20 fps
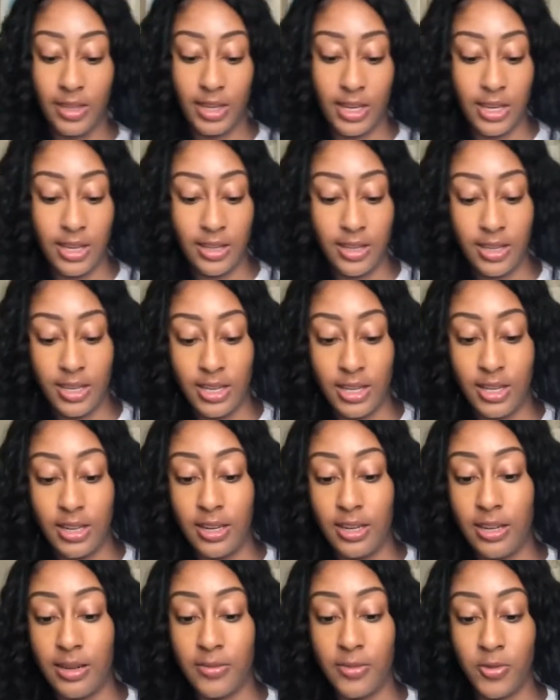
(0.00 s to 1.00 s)
and then
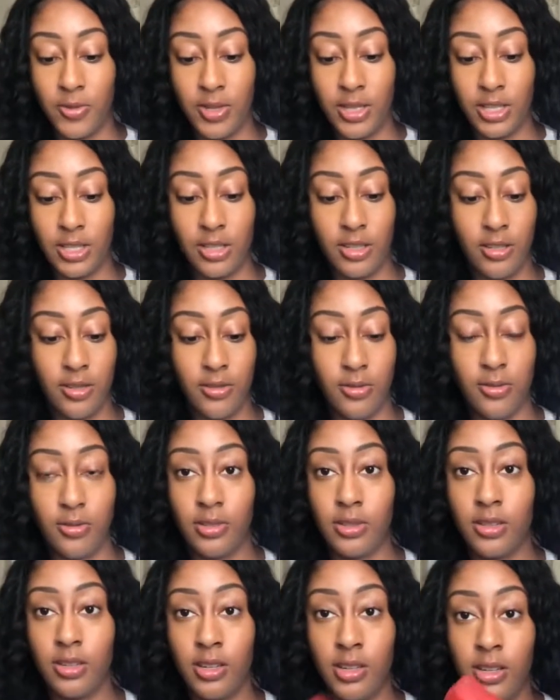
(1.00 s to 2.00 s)
I'm going to use
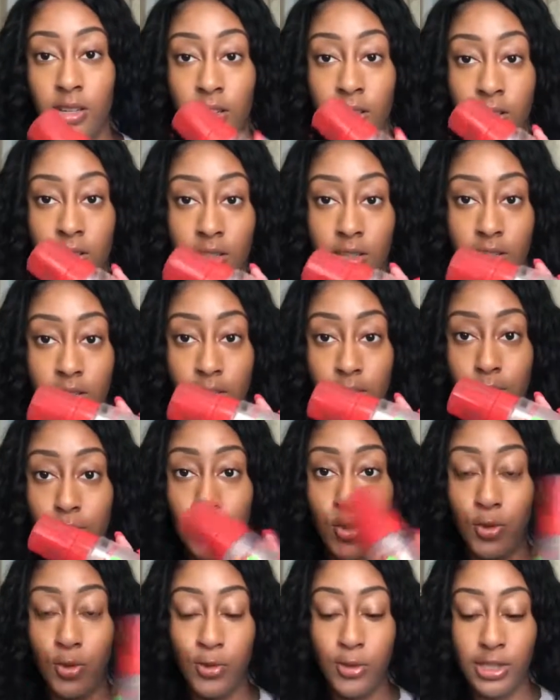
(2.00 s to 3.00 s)
some
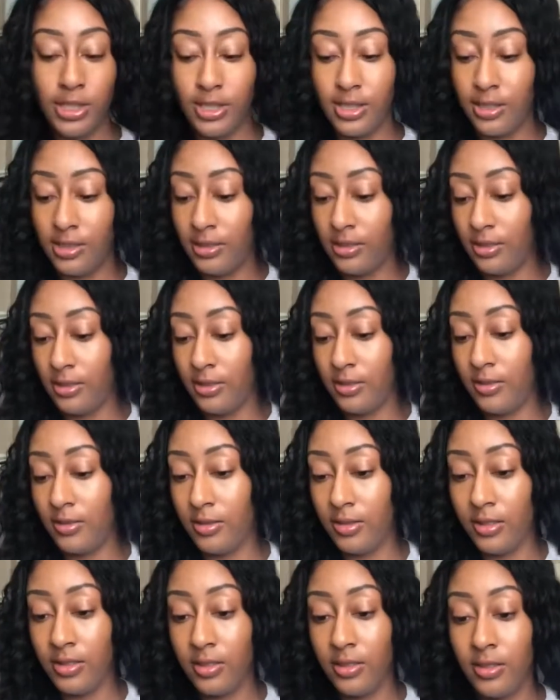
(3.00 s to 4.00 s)
mousse
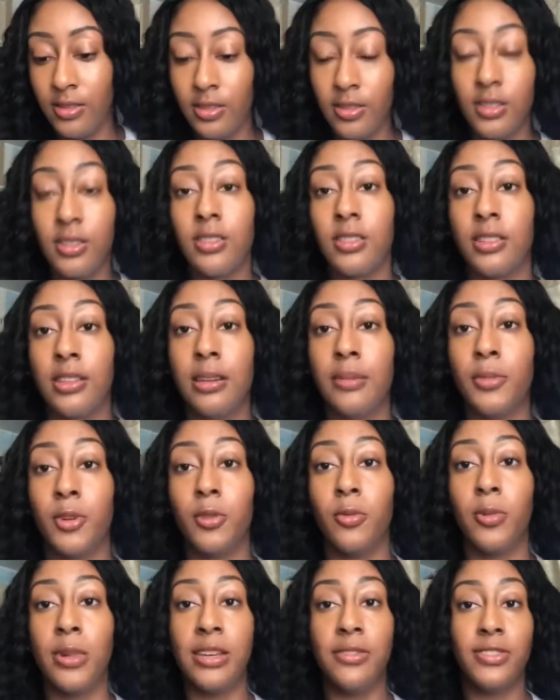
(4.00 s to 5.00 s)
to keep her
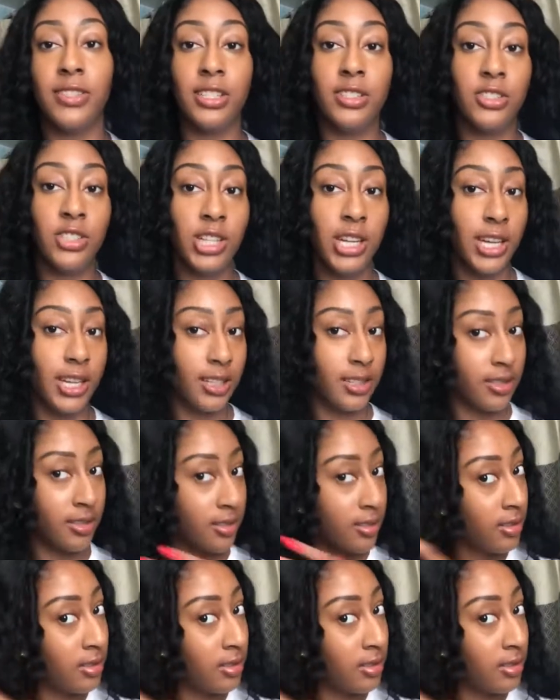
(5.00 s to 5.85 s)
waves in check.